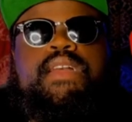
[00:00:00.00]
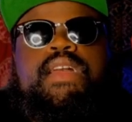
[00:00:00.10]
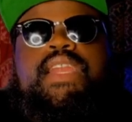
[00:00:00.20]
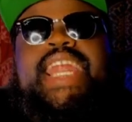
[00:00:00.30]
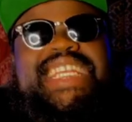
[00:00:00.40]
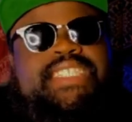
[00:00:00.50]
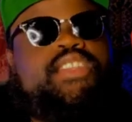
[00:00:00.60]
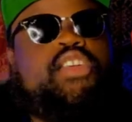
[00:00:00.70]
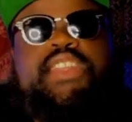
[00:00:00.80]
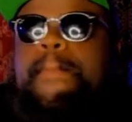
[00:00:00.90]
Let's
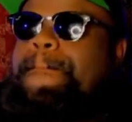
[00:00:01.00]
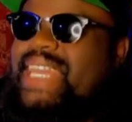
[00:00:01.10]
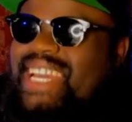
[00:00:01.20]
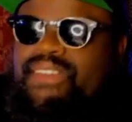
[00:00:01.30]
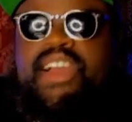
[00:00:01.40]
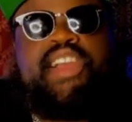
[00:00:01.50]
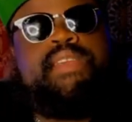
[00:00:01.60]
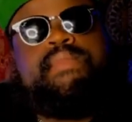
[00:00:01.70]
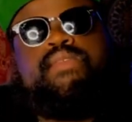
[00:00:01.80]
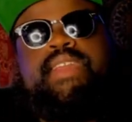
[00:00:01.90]
start to build our
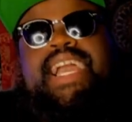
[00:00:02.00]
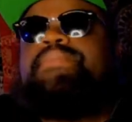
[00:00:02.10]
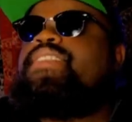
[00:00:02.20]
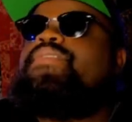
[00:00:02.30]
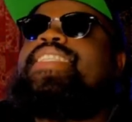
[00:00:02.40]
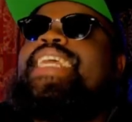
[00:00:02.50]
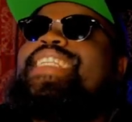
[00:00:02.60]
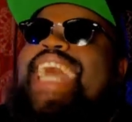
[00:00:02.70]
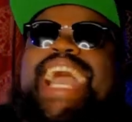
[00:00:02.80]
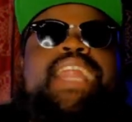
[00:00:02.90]
community. I'm so sick and
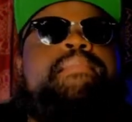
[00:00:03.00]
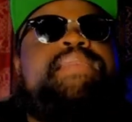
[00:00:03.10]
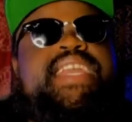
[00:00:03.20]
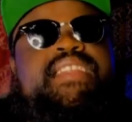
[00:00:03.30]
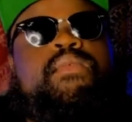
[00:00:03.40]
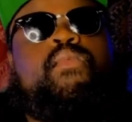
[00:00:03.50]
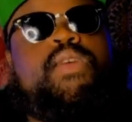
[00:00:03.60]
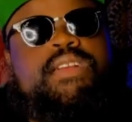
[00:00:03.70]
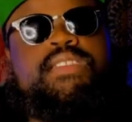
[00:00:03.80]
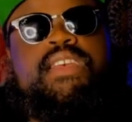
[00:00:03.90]
tired of being the
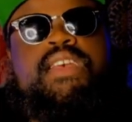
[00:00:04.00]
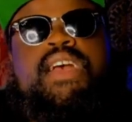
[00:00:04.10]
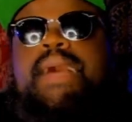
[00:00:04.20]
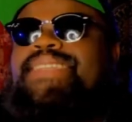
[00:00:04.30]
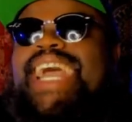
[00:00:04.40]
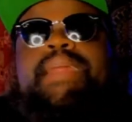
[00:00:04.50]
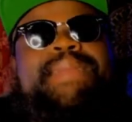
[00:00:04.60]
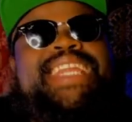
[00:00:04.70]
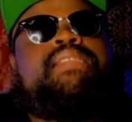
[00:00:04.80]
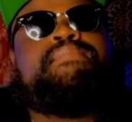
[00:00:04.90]
worst. I'm tired of
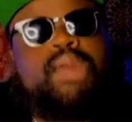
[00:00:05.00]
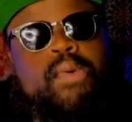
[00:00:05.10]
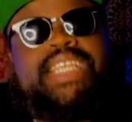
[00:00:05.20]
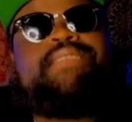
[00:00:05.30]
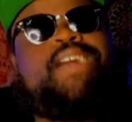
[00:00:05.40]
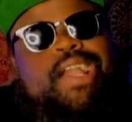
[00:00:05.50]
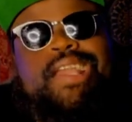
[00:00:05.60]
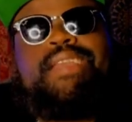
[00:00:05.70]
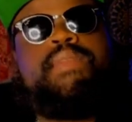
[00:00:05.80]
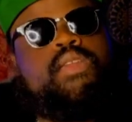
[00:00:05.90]
being the brokest fucking
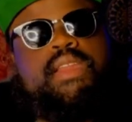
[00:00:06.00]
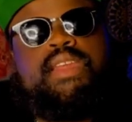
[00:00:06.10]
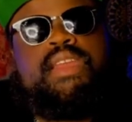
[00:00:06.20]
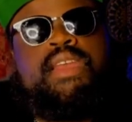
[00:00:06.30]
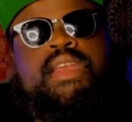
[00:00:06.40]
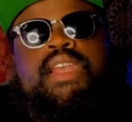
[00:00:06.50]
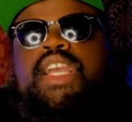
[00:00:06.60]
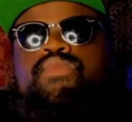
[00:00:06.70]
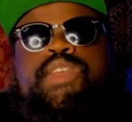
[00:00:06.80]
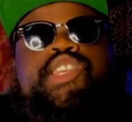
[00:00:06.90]
community
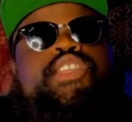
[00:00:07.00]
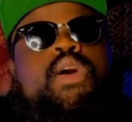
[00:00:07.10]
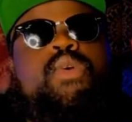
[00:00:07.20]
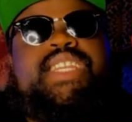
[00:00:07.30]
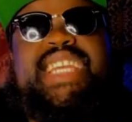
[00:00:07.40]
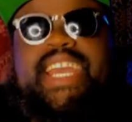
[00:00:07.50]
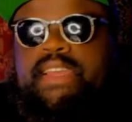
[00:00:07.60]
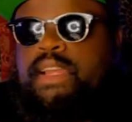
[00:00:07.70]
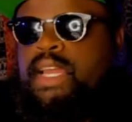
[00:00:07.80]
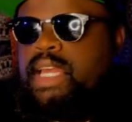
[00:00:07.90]
because we just don't work
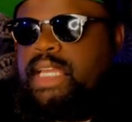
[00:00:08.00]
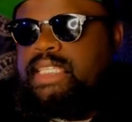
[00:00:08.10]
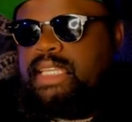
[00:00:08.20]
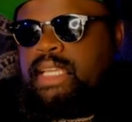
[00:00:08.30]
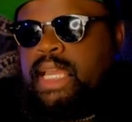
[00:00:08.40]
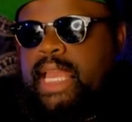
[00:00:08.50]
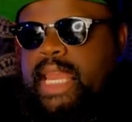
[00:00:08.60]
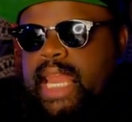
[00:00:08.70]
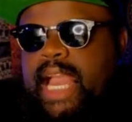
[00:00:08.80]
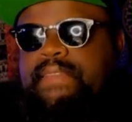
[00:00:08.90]
together. Listen,
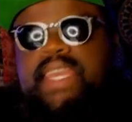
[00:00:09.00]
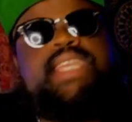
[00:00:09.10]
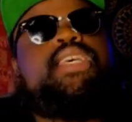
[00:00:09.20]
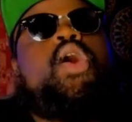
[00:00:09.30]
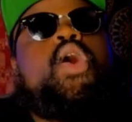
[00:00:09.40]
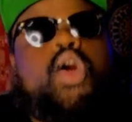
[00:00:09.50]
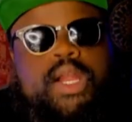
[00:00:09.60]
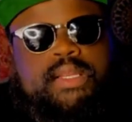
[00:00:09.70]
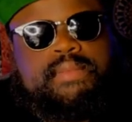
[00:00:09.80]
and life gets hard.